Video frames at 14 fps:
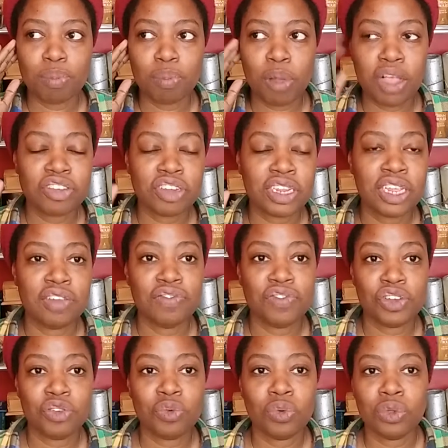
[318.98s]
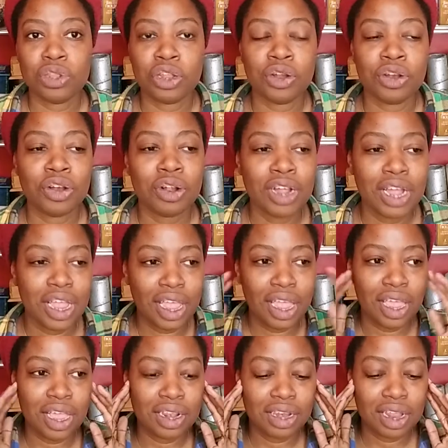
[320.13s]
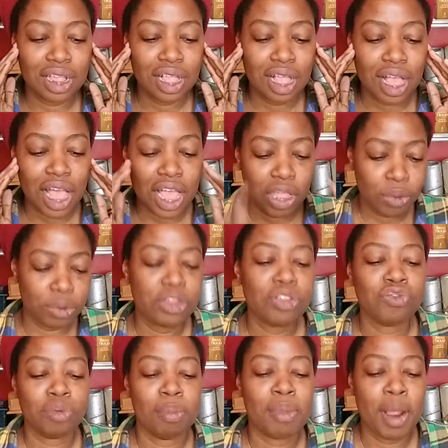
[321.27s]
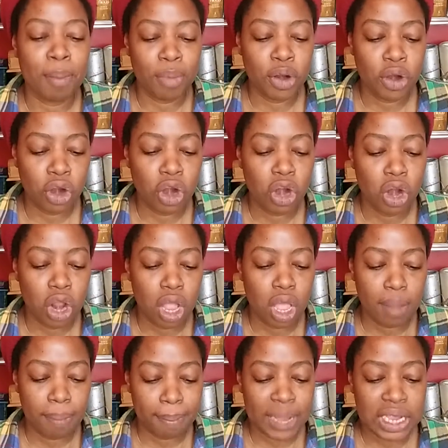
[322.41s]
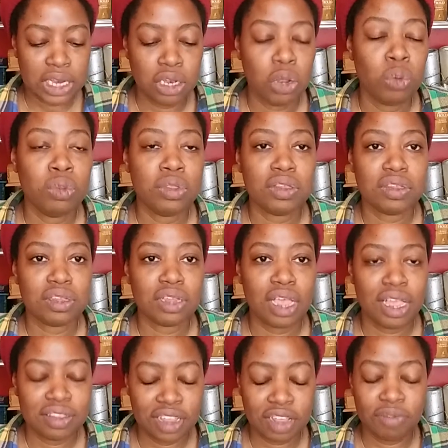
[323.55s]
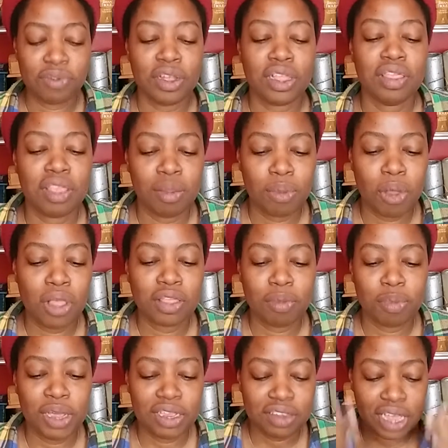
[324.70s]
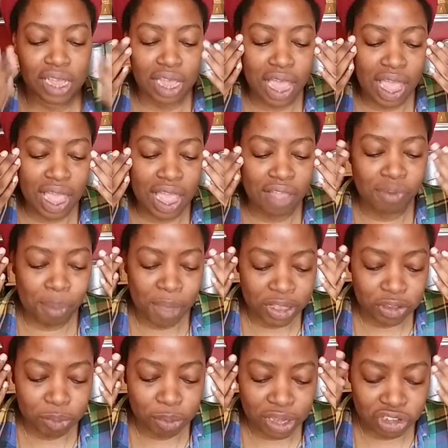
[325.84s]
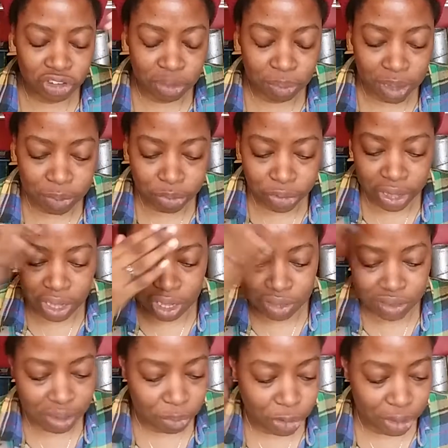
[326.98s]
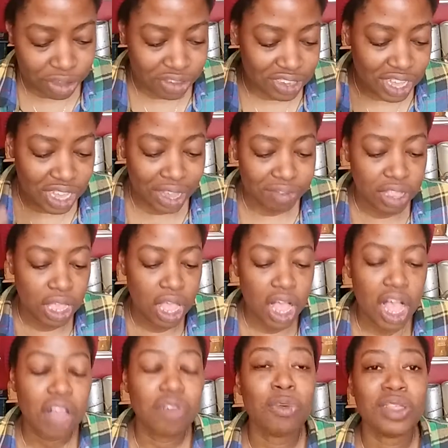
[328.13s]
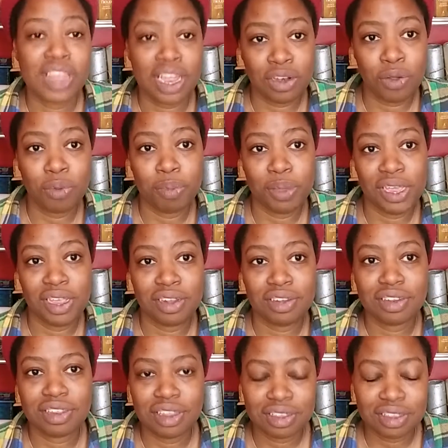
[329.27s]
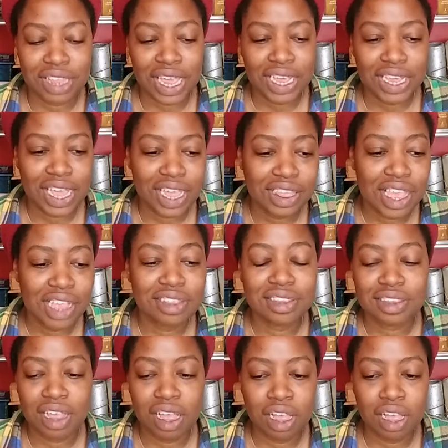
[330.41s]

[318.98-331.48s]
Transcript: partially a visual learner, and I always remember my notes as I've written them on the page. Like I have a mental picture in my brain somewhere saved of what that note page looked like, and that's